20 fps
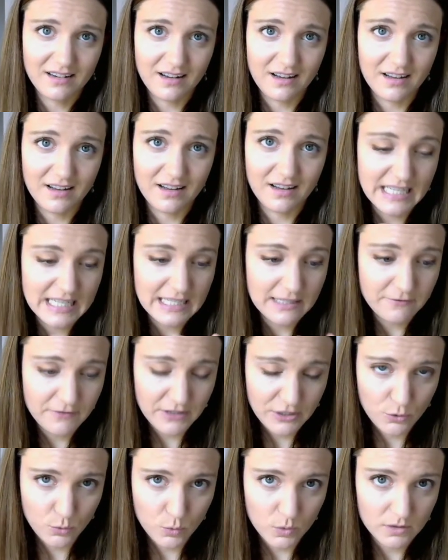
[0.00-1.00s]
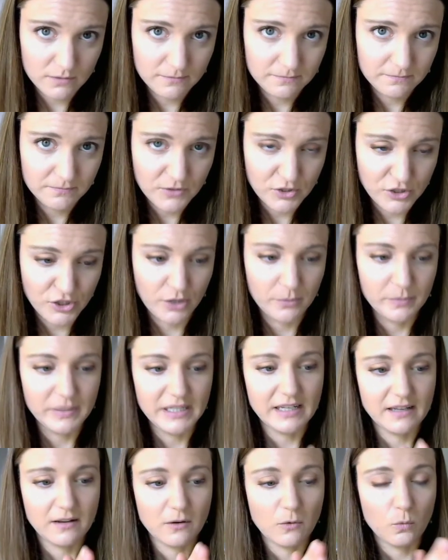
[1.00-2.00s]
on an individual,
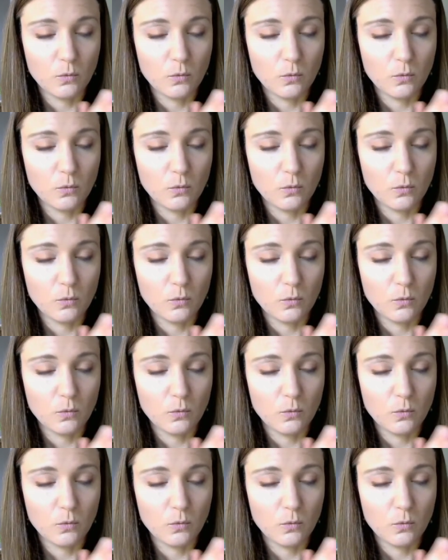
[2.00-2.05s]
determining